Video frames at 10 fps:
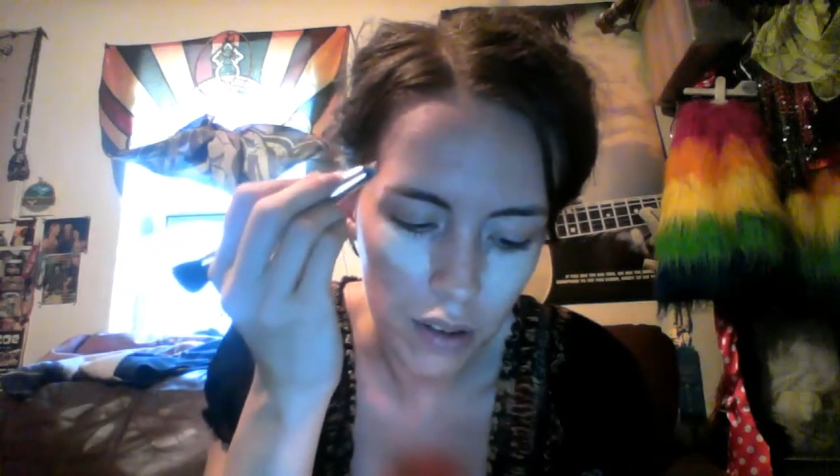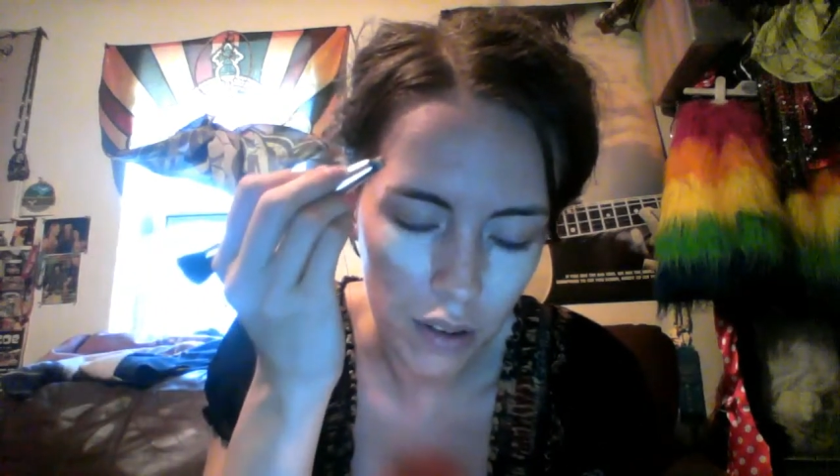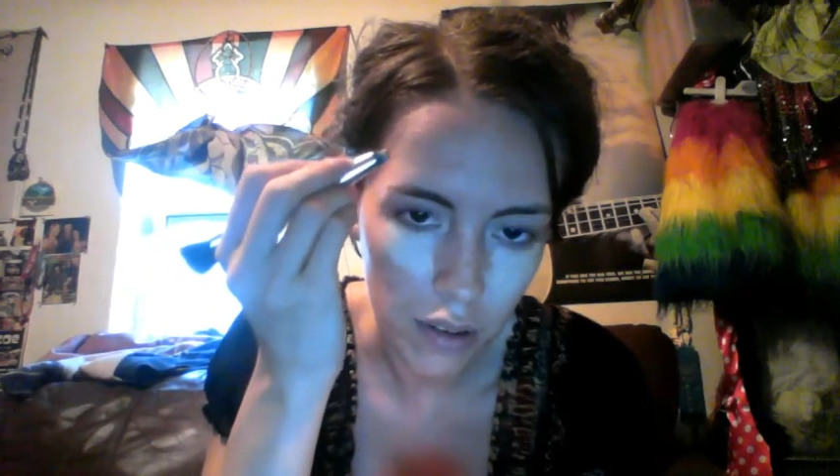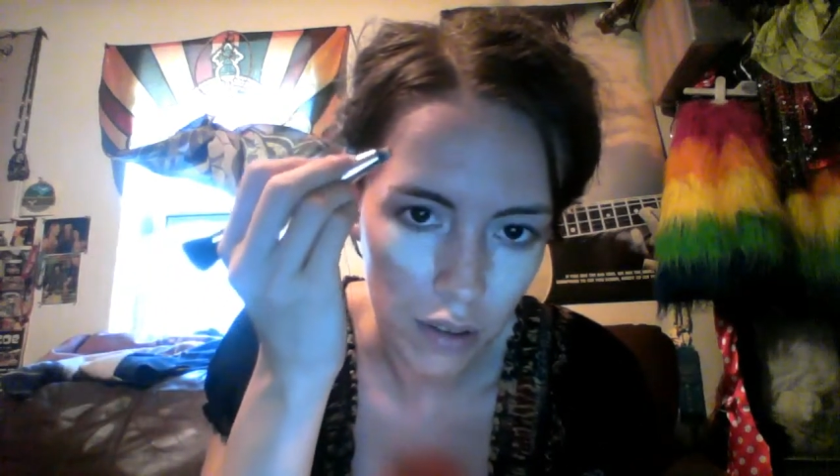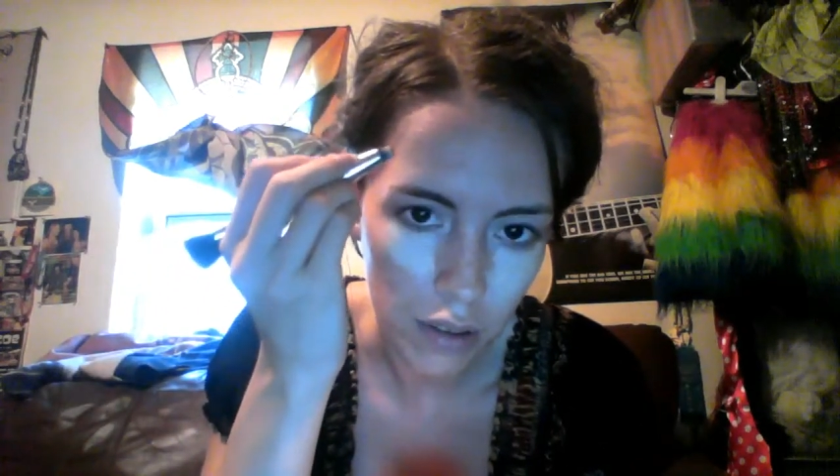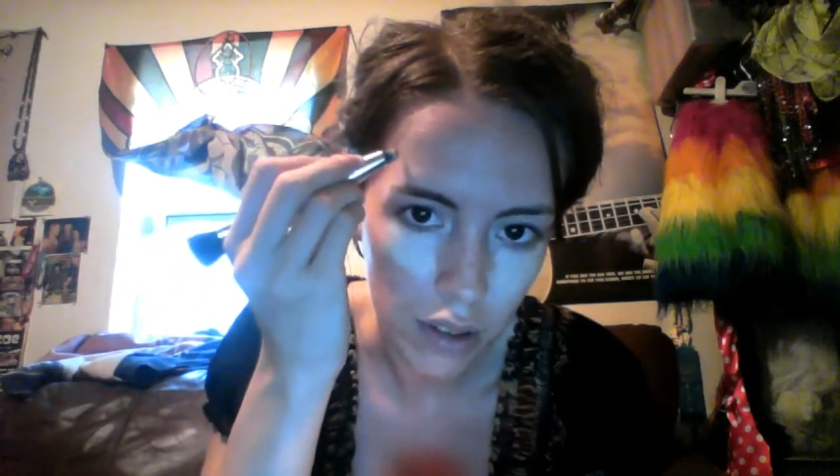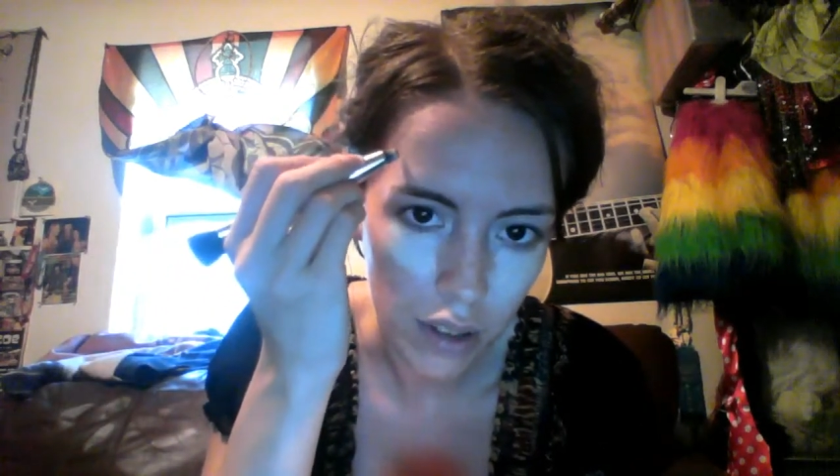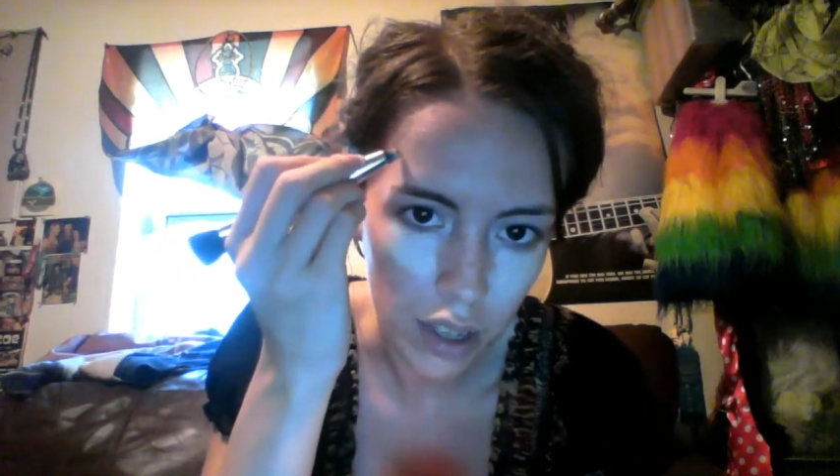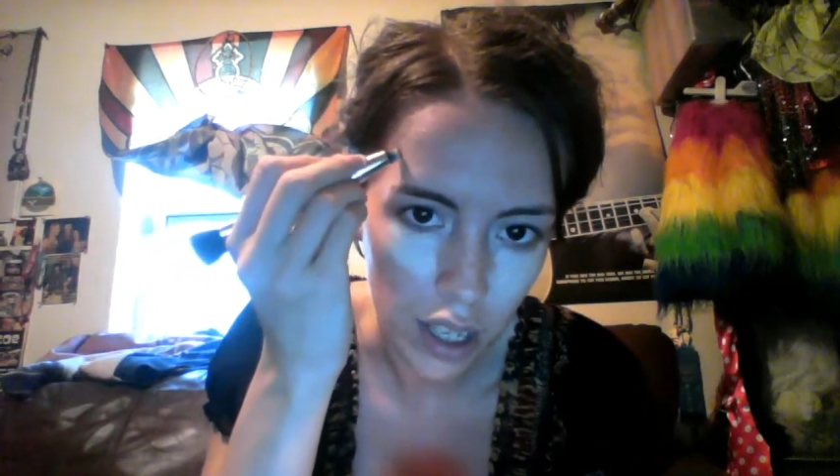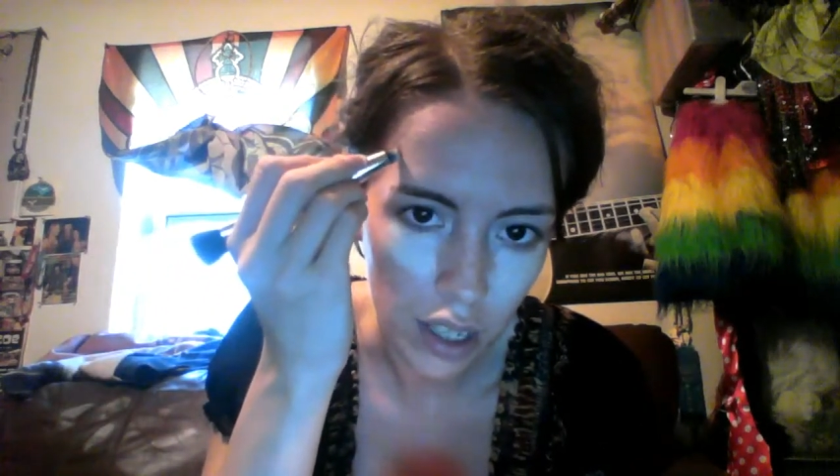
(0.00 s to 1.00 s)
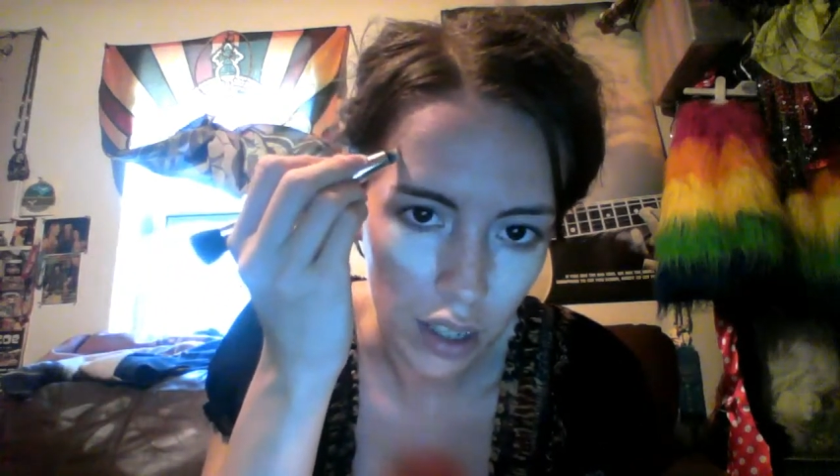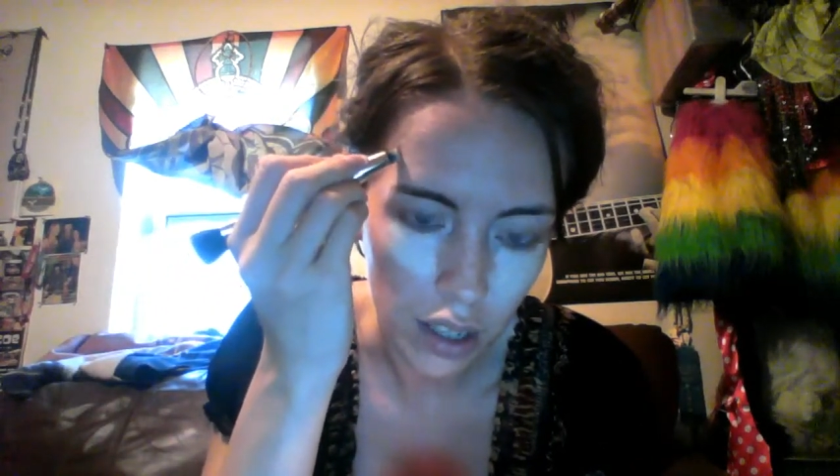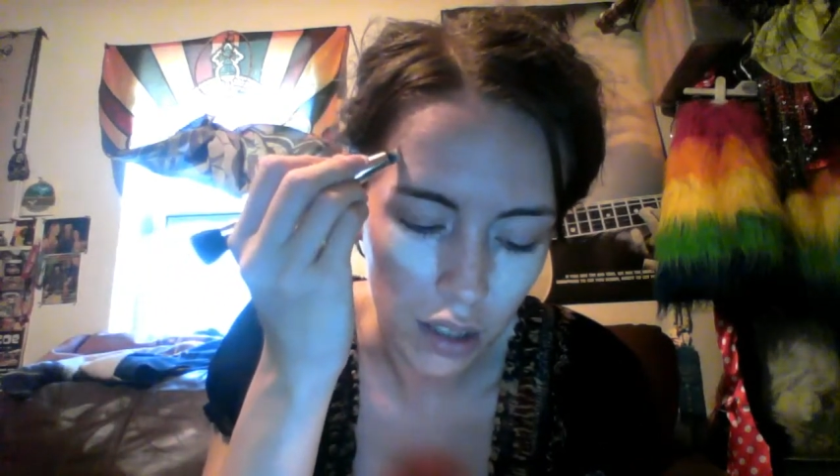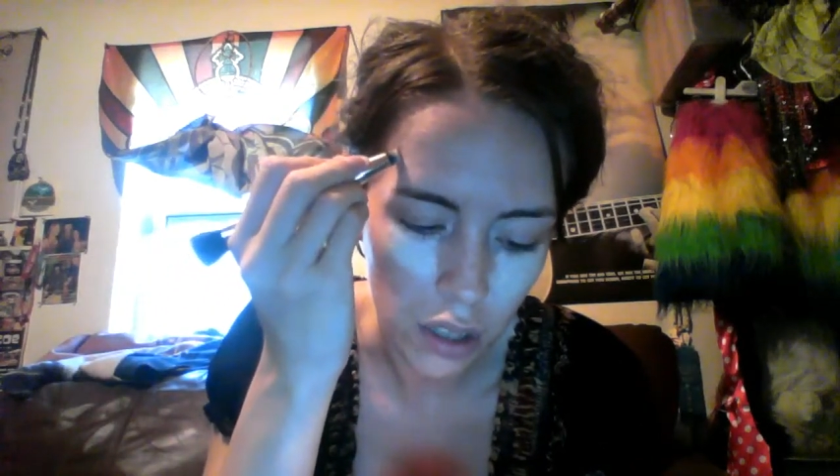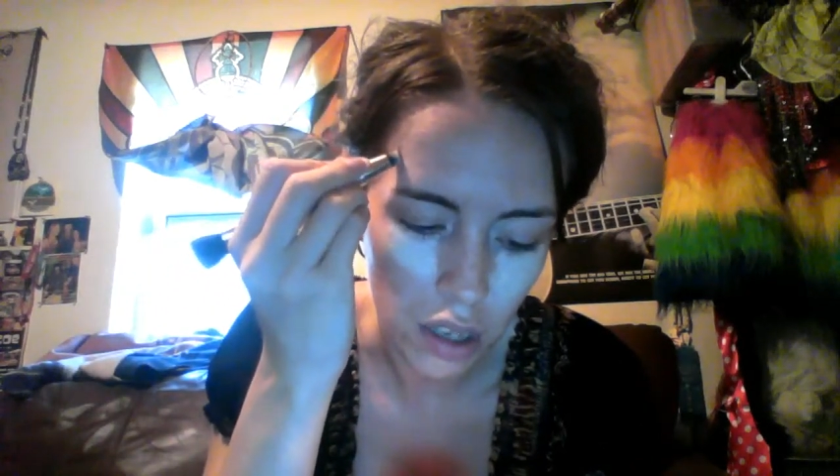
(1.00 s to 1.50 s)
to just take
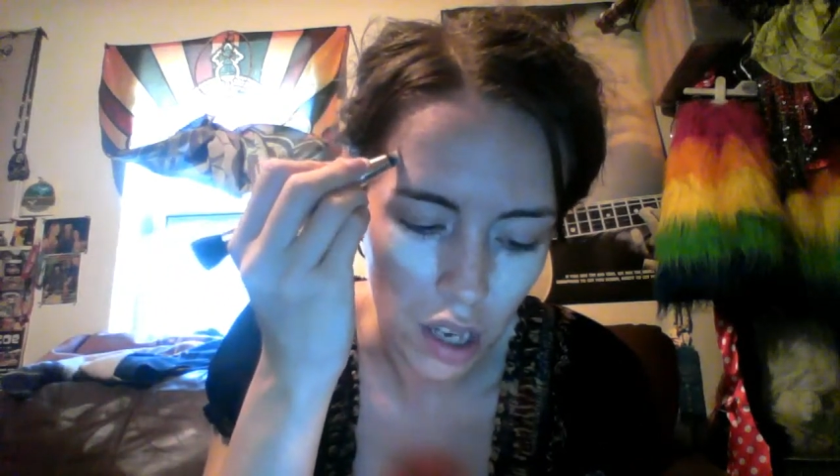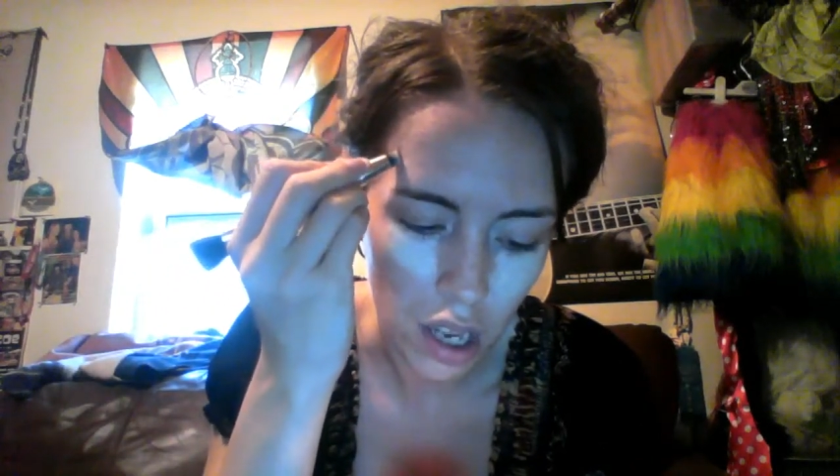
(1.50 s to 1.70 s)
this